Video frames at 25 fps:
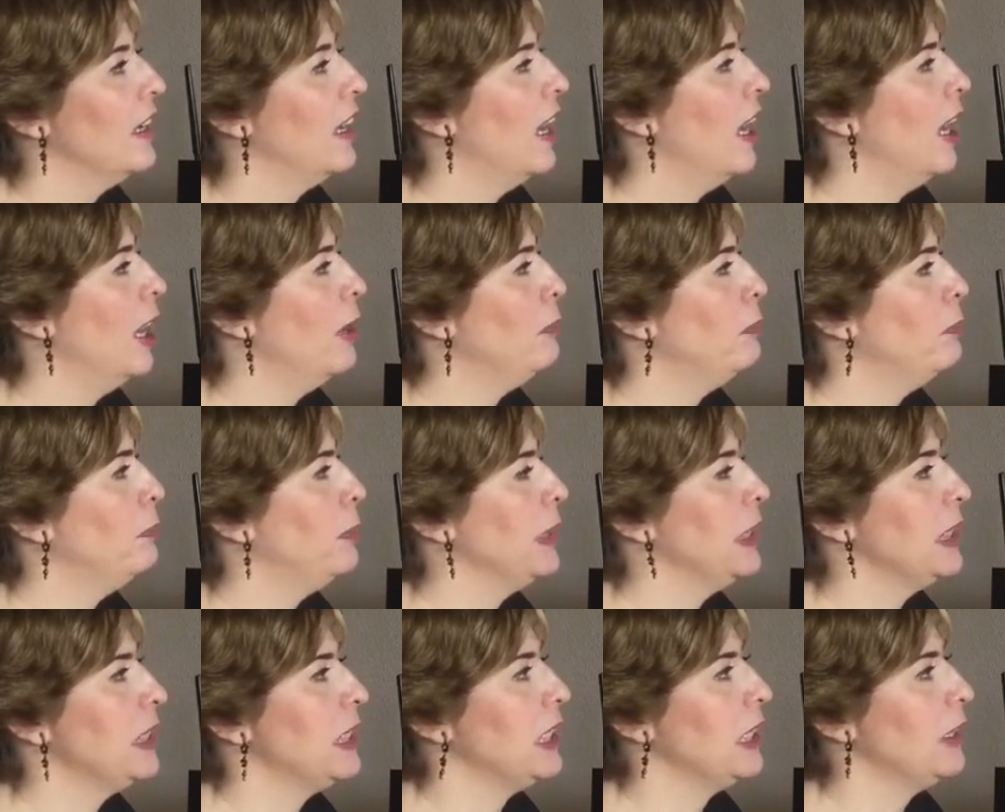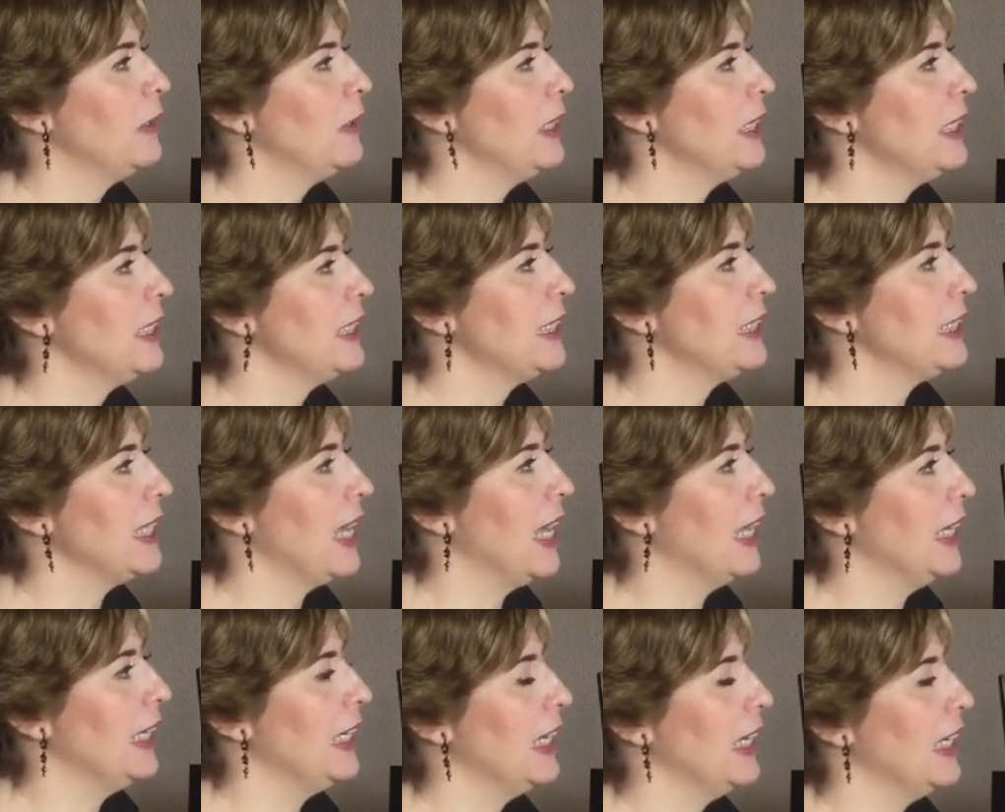And Peter is
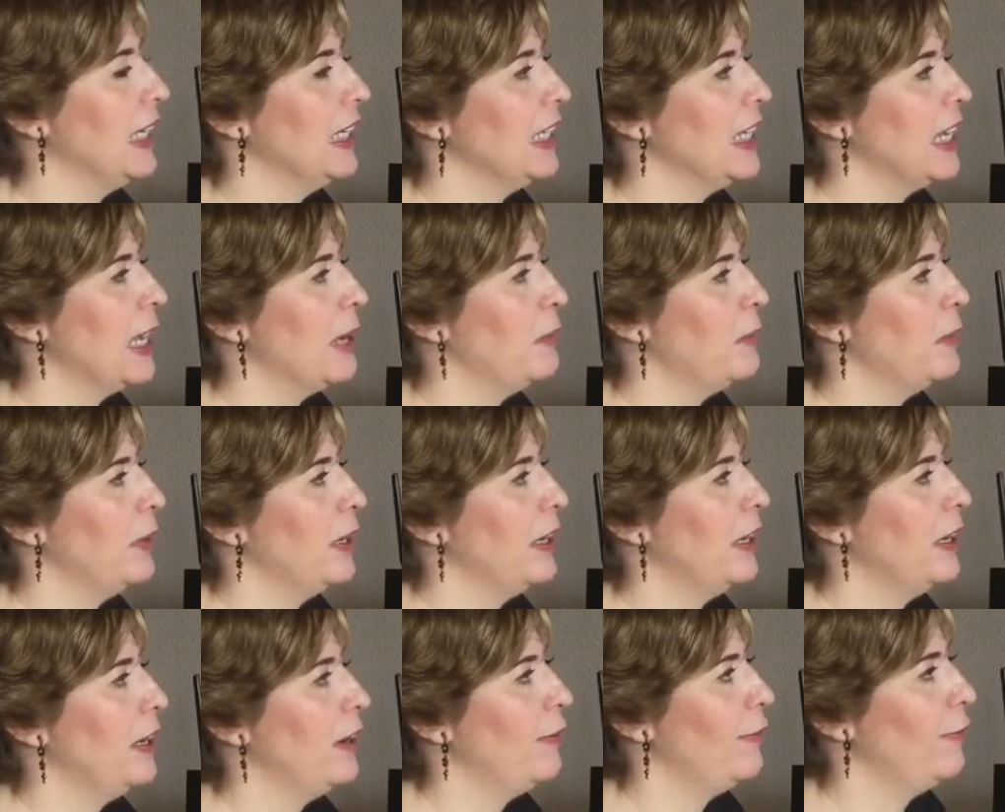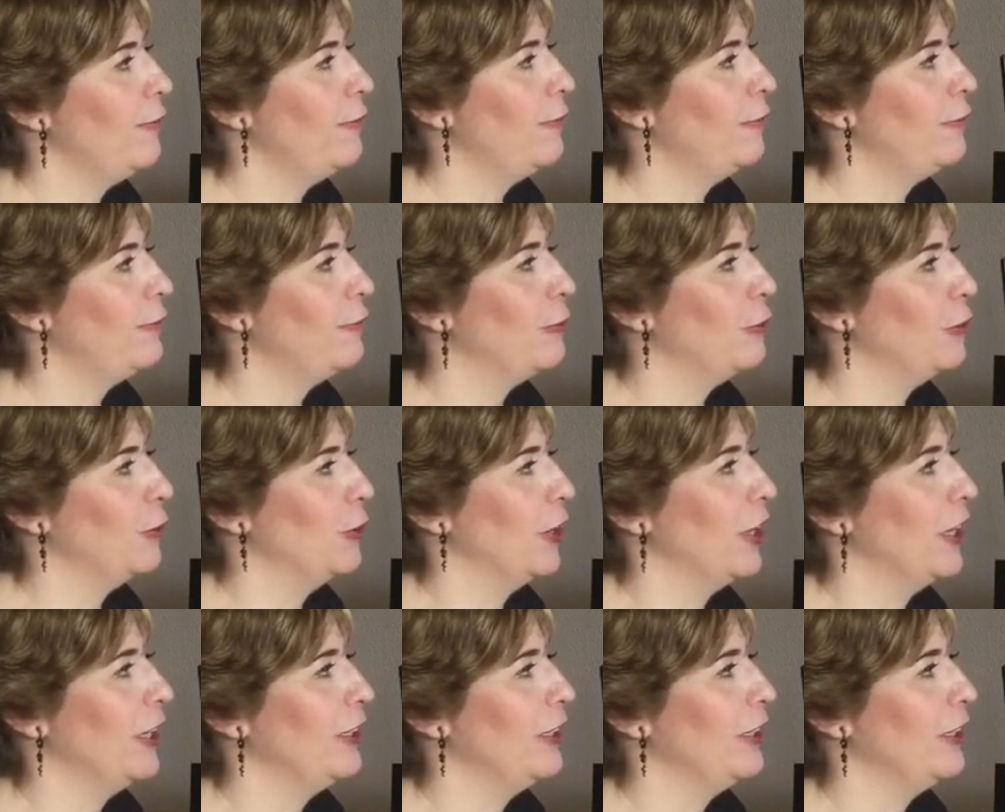sad, number 4.